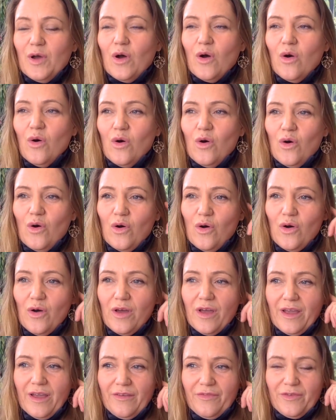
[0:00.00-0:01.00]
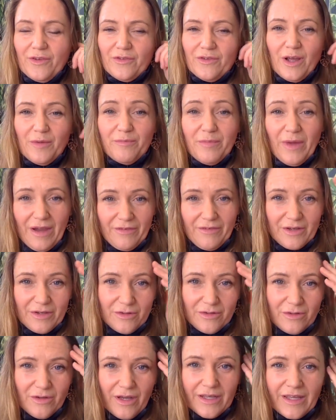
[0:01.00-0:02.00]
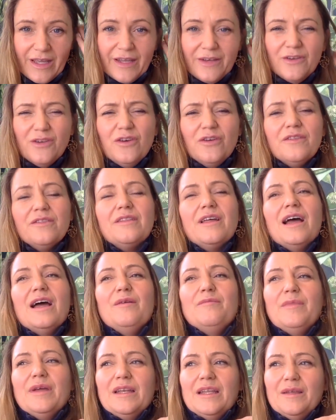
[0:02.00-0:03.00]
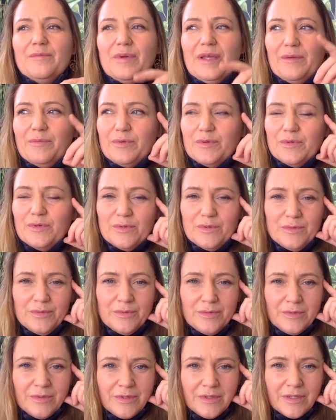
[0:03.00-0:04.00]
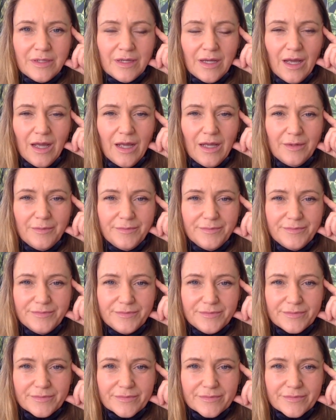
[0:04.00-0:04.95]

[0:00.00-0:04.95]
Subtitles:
Or if you're at a burial, again, not that many people, I